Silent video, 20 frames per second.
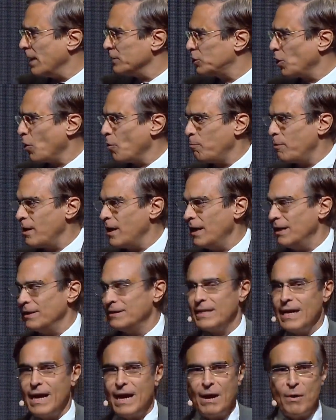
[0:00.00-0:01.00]
So
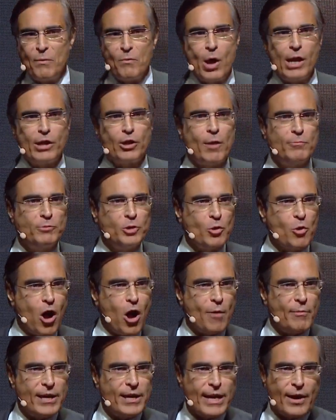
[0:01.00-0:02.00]
please, welcome to
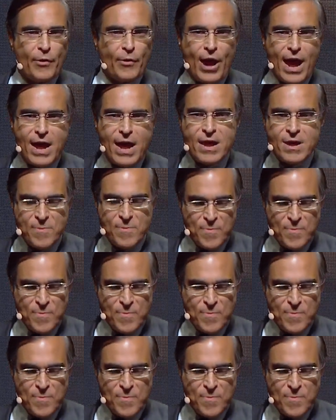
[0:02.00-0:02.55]
Aubrey de Grey,